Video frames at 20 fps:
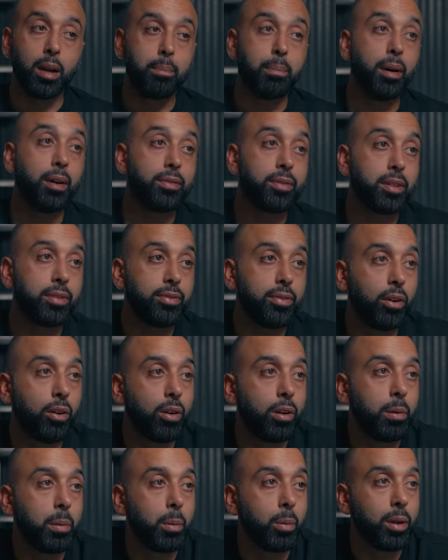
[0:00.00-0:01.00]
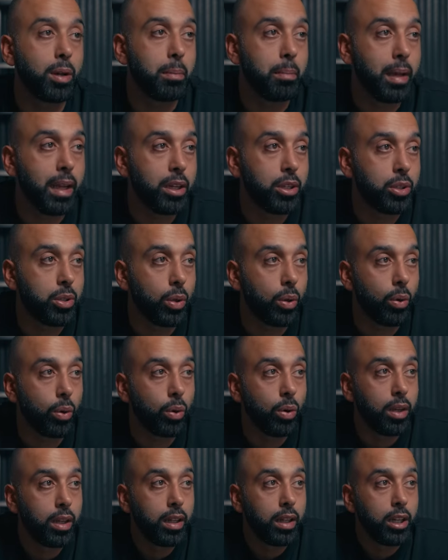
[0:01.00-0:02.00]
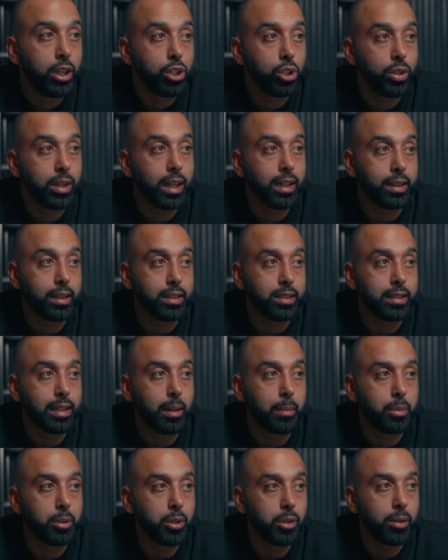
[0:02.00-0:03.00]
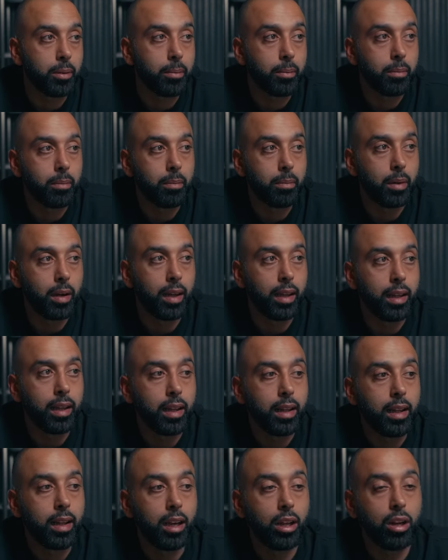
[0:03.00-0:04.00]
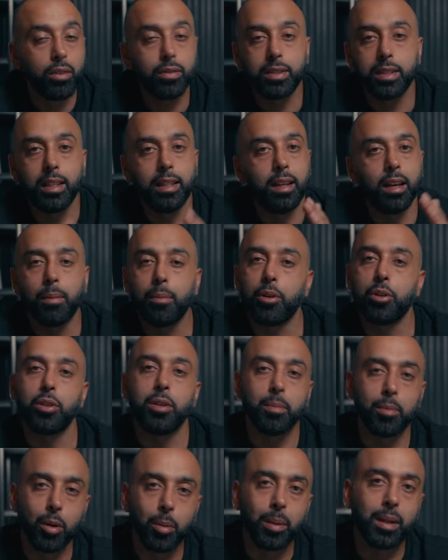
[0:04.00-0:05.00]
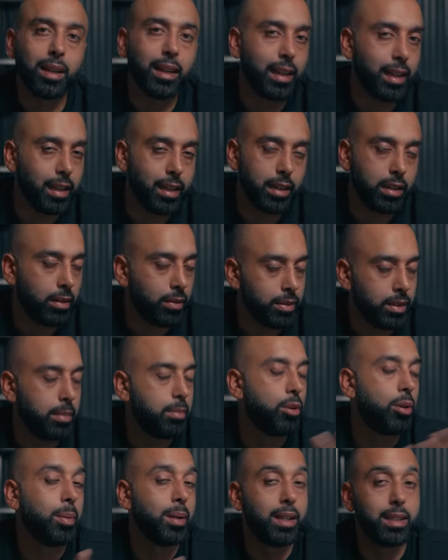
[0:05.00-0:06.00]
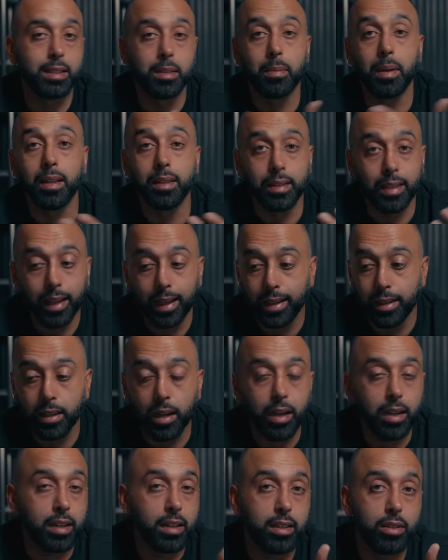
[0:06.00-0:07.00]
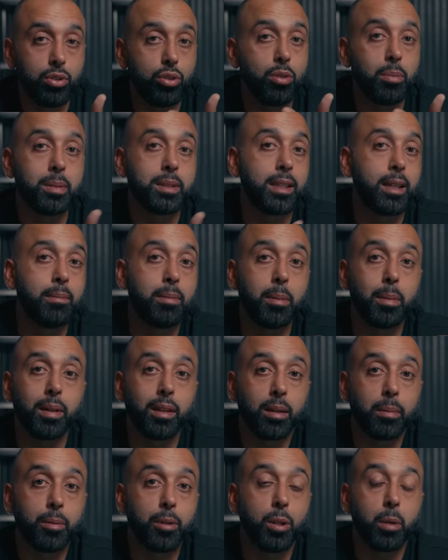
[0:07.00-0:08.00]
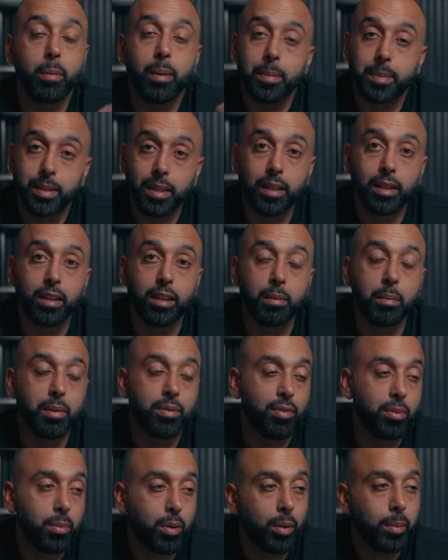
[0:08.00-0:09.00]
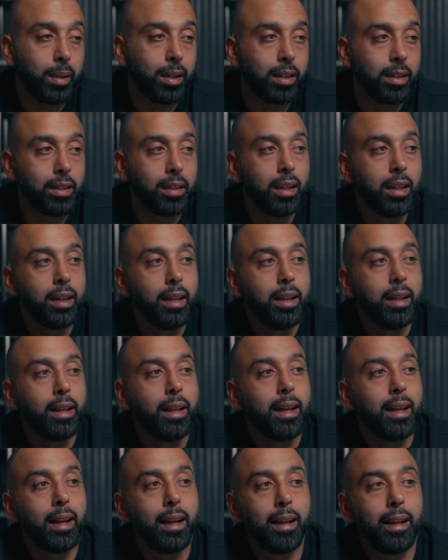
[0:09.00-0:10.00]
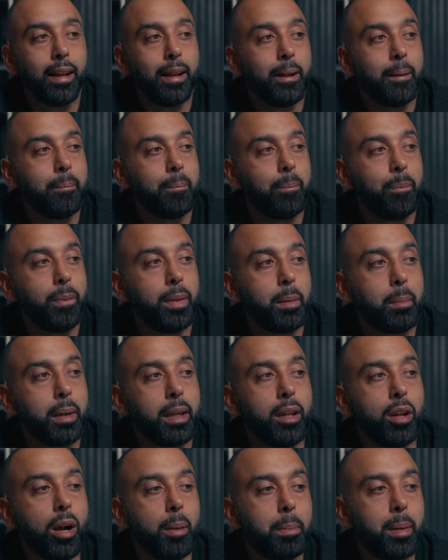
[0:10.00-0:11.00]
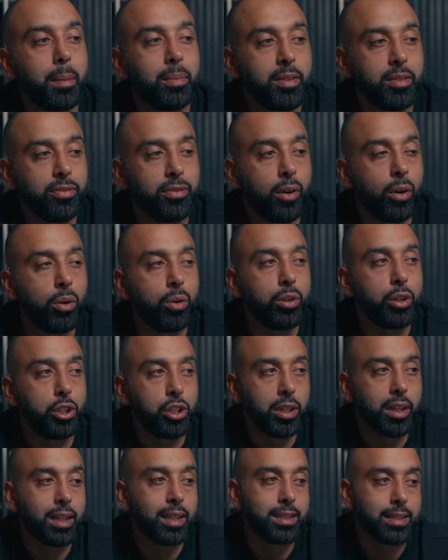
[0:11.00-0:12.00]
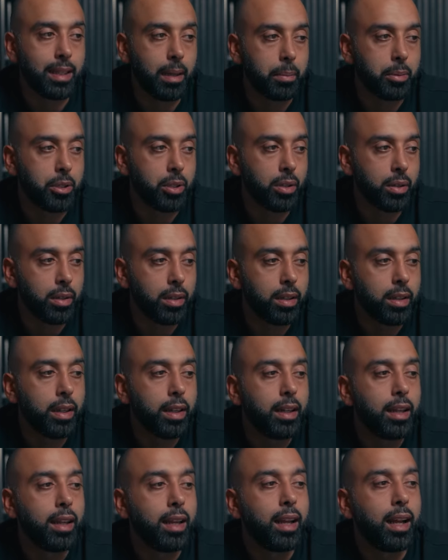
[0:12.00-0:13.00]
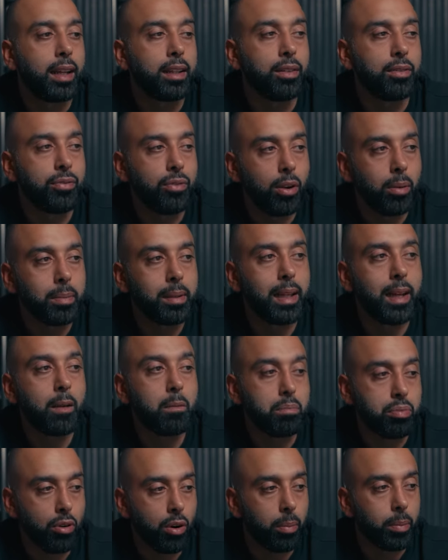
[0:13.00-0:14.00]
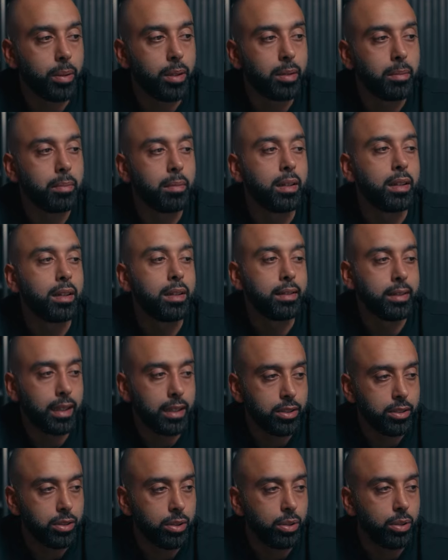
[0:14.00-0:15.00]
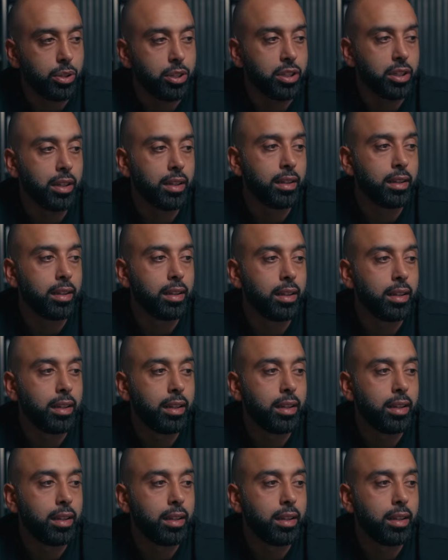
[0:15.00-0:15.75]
Above the fold, we want to make sure you get the snapshot, right? And obviously, I'm not doing mobile here. Obviously, mobile is the main thing. 92% people that come to your website are going to be from mobile. But, above the fold, you should get a snapshot. And then from there, problem, then solution,